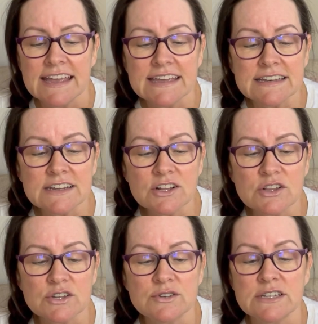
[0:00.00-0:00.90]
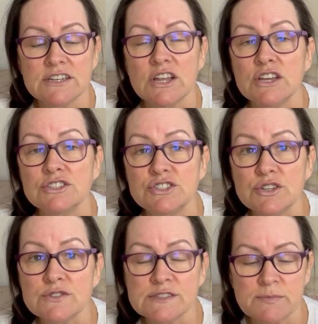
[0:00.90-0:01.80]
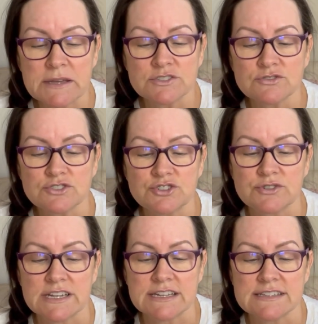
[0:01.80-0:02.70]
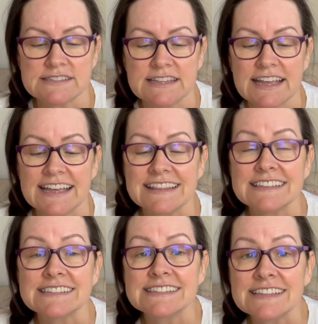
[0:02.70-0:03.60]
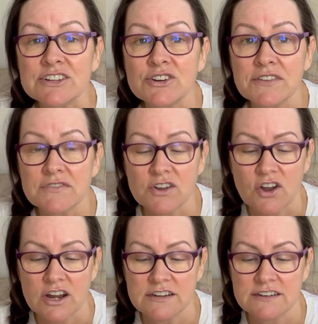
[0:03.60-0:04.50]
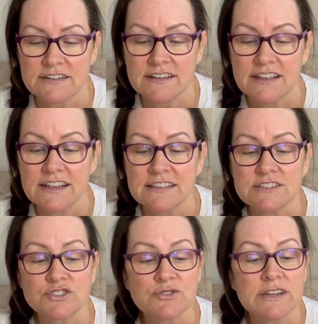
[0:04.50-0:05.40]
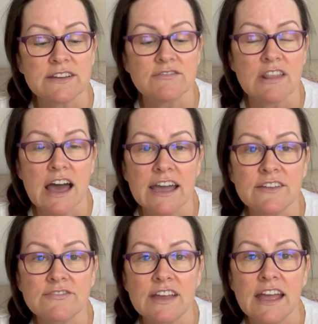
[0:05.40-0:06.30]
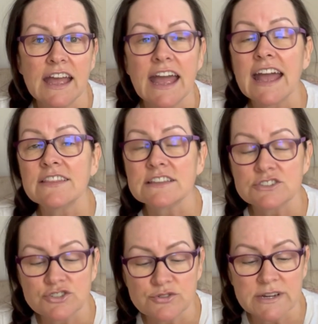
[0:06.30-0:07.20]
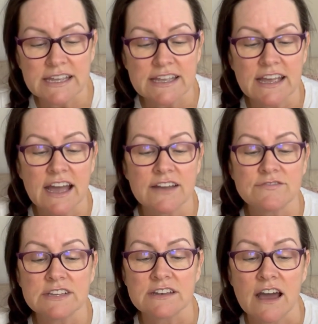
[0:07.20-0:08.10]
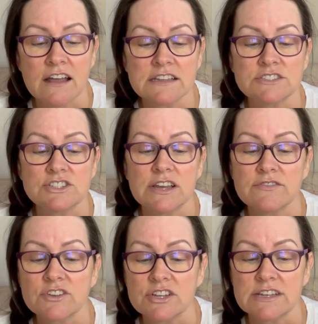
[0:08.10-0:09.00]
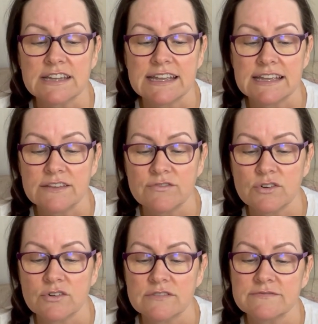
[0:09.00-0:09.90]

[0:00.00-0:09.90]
It included two special trees in the center of the garden, the tree of life and the tree of the knowledge of good and evil.